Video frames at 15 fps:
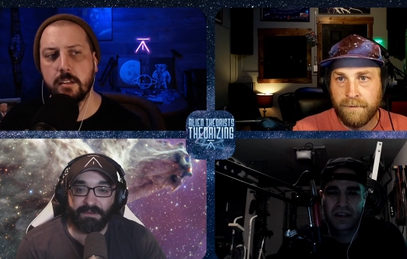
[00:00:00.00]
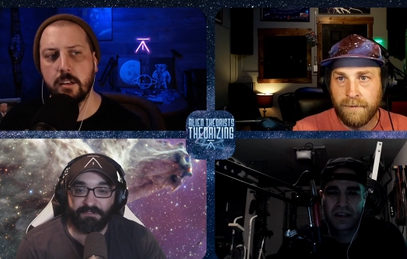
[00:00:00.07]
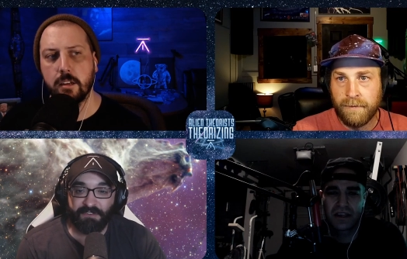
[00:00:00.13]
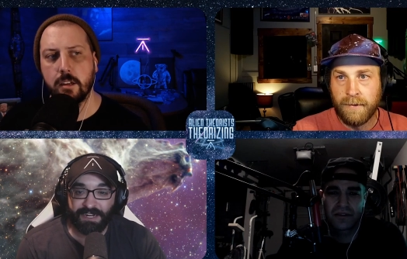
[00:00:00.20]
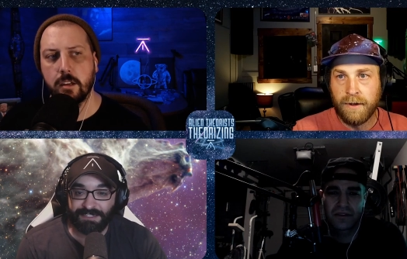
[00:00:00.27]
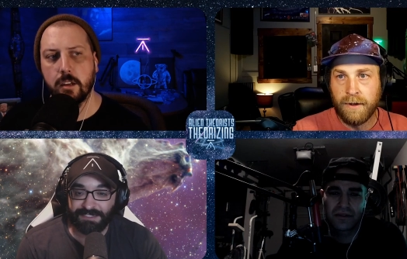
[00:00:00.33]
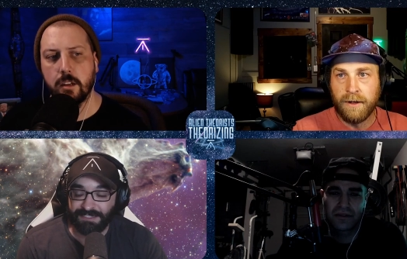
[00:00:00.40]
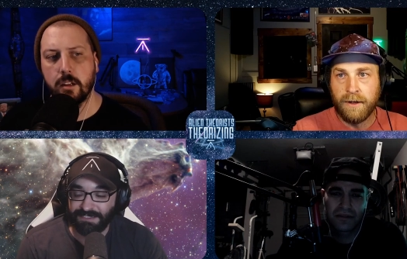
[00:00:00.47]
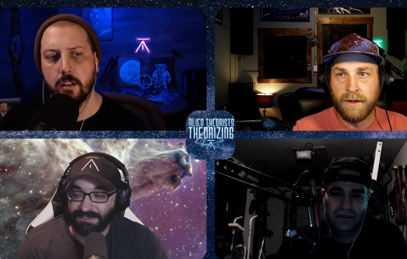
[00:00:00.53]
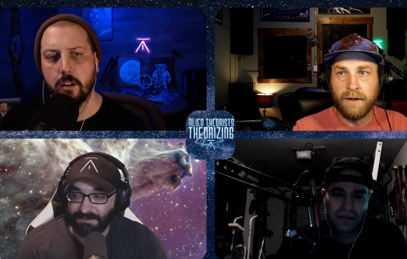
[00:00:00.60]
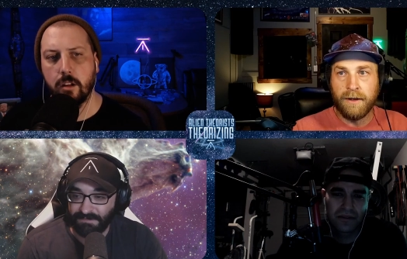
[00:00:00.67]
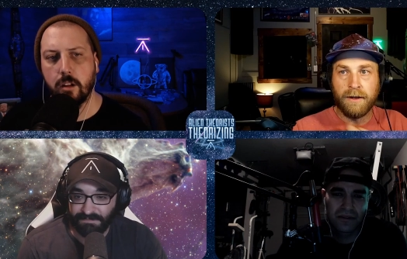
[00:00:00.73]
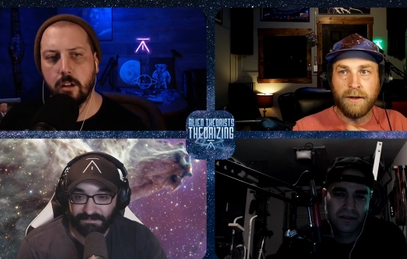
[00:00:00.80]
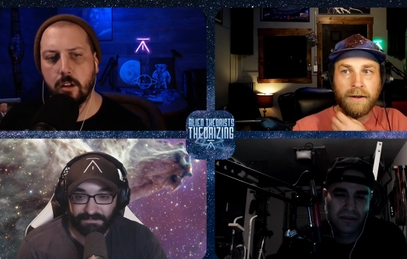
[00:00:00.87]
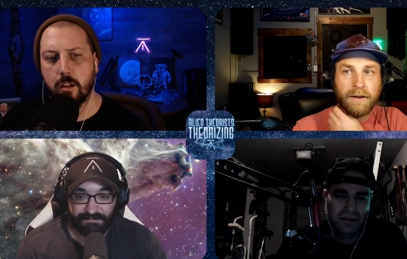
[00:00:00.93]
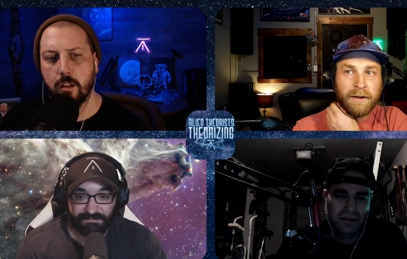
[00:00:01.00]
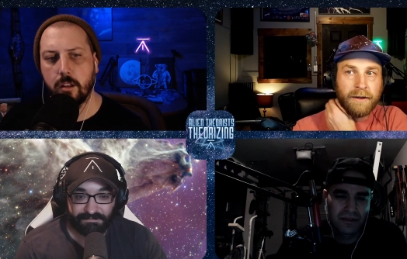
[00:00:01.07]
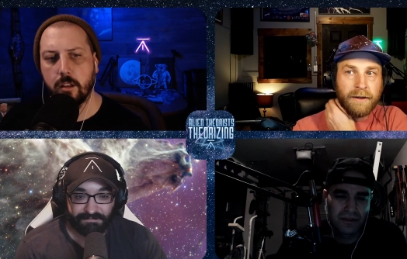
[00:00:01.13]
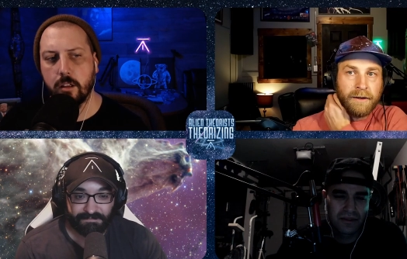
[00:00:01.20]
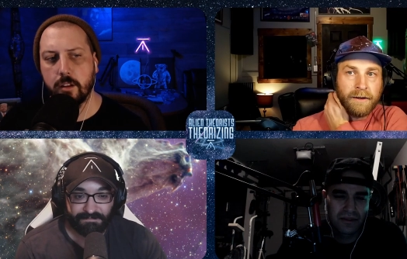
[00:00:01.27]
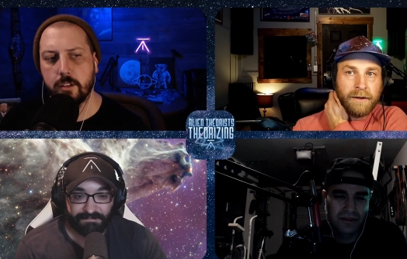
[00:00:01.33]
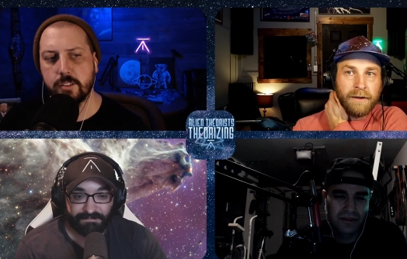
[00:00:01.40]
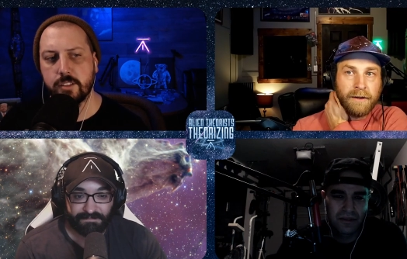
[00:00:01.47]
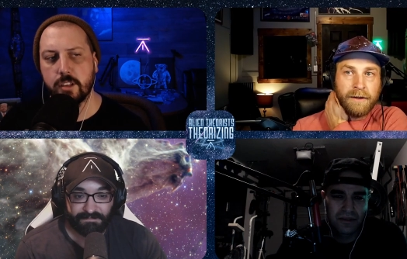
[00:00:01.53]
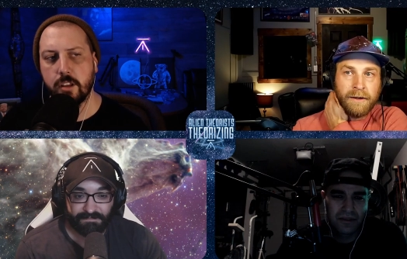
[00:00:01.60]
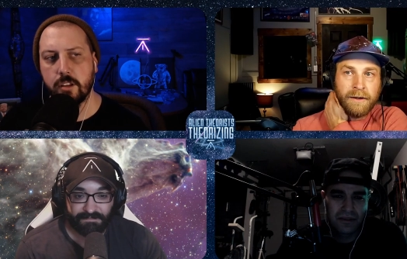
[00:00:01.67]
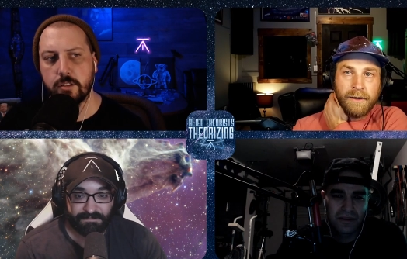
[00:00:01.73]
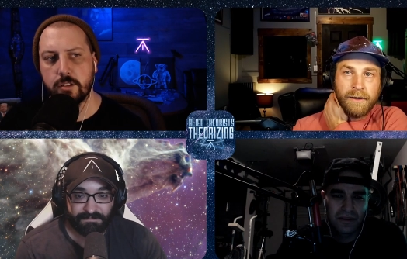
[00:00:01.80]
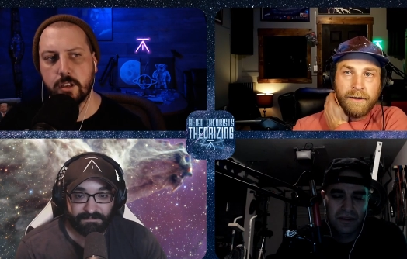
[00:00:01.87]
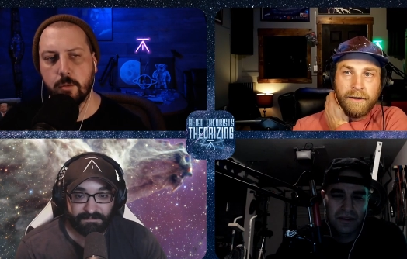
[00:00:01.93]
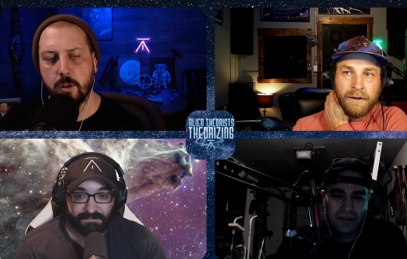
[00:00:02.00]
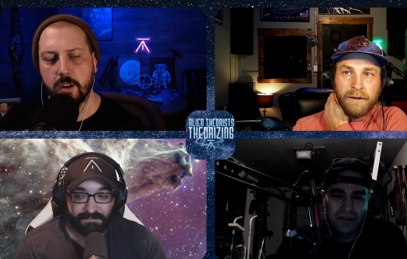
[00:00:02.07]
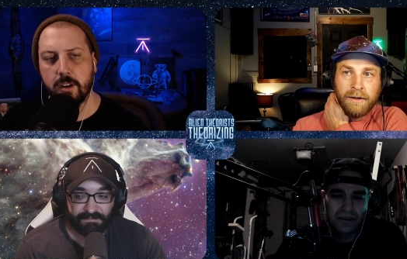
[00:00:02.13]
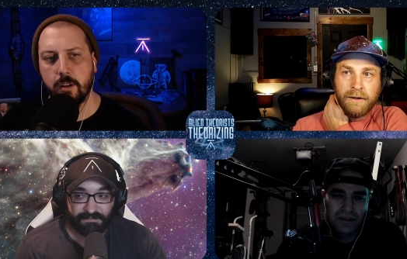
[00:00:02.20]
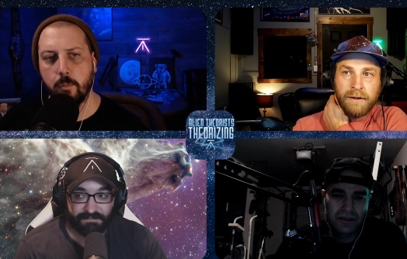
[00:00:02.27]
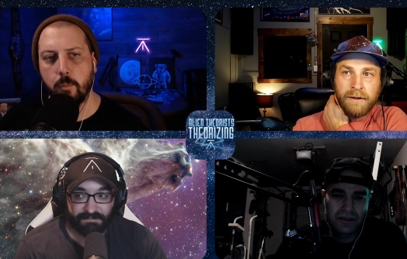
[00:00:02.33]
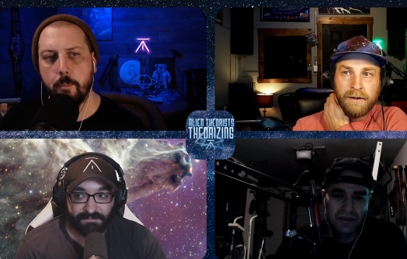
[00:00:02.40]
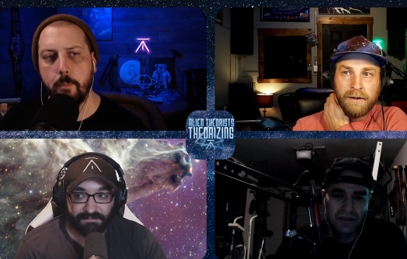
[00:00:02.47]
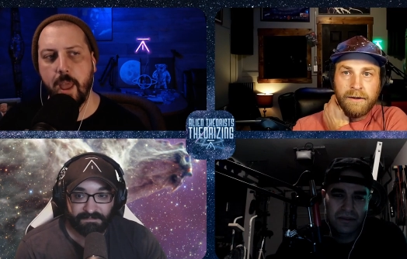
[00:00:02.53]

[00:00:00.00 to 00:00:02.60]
Speaker 1: came out later though. Here's a here's a good one.